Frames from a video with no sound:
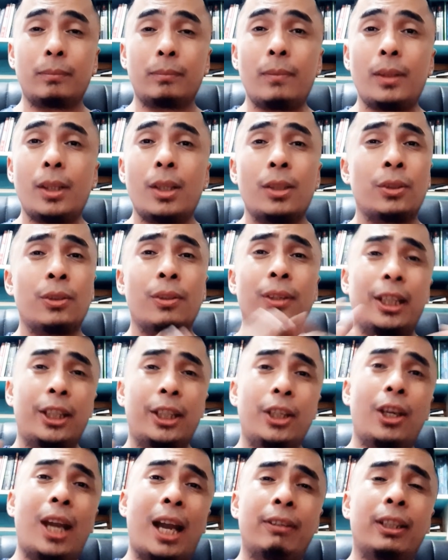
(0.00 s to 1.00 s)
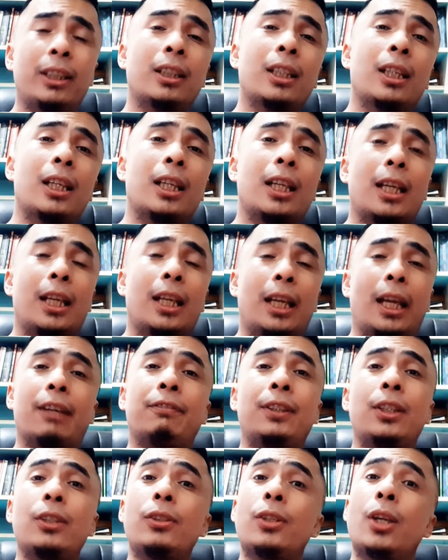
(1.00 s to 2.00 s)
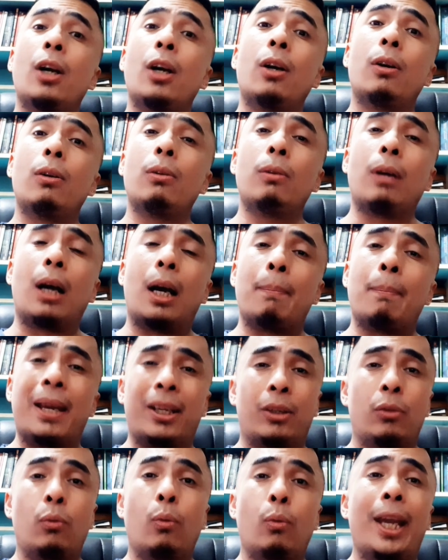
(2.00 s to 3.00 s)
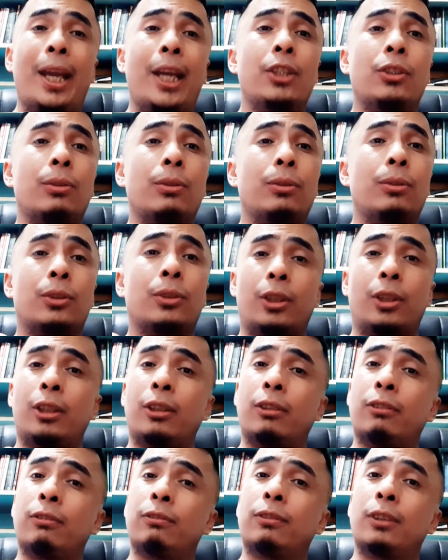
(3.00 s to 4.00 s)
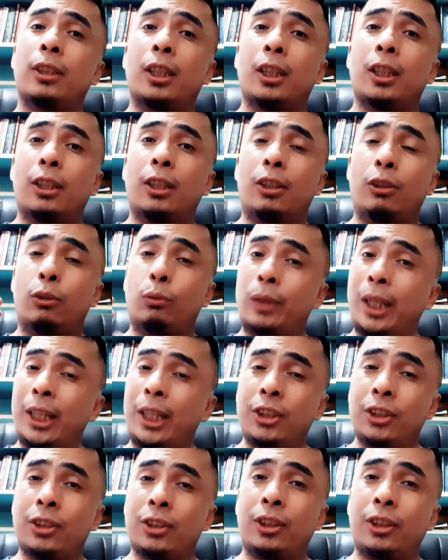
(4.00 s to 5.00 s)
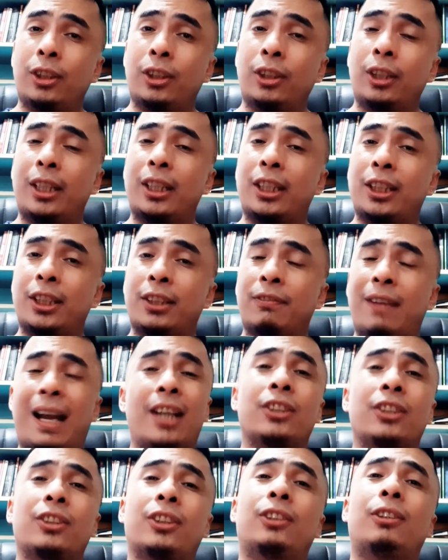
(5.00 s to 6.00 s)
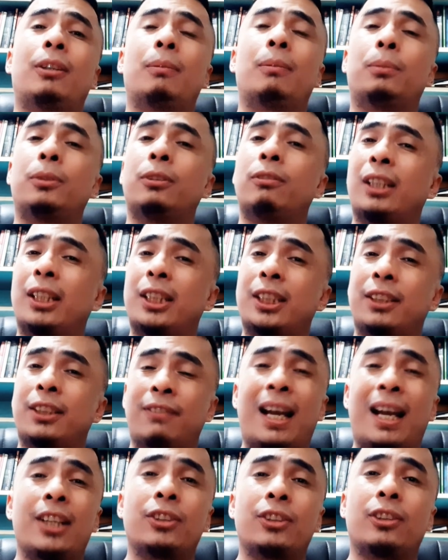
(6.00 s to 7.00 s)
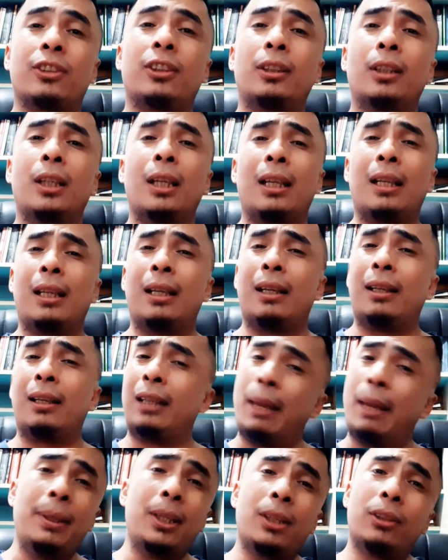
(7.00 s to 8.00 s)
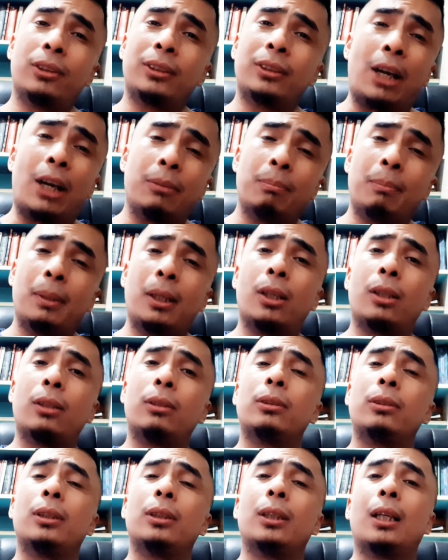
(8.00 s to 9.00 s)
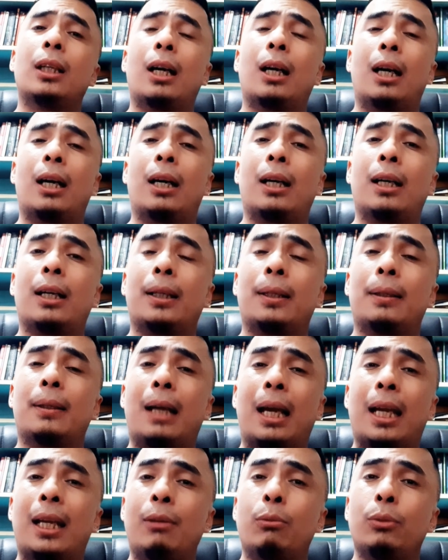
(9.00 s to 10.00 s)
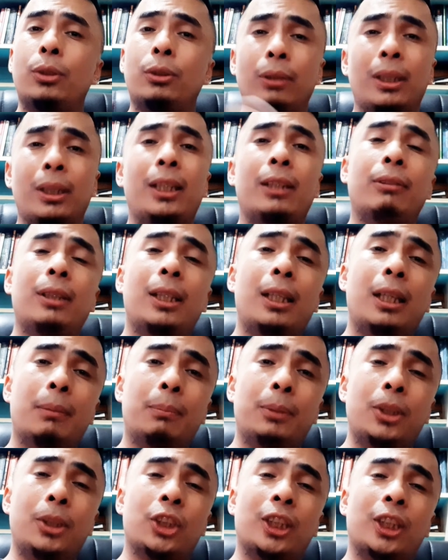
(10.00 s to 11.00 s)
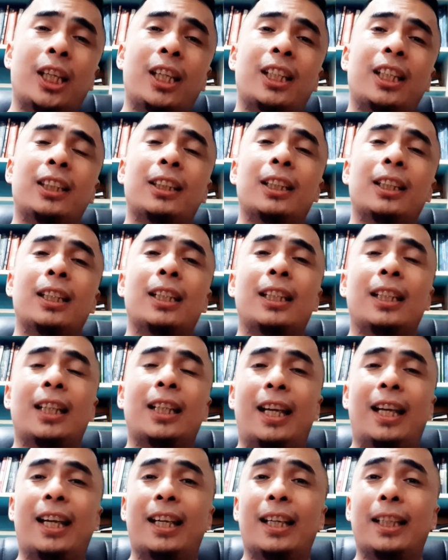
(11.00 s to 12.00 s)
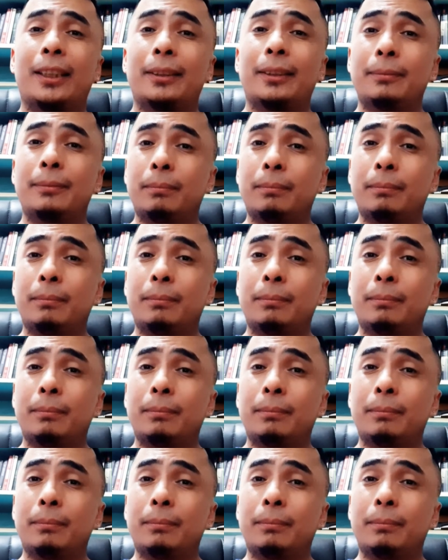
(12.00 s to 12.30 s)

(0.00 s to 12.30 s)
So there you have it. If you know a better way to sort of register and it's faster, approval is faster, let me know down below. I would really, really appreciate it. And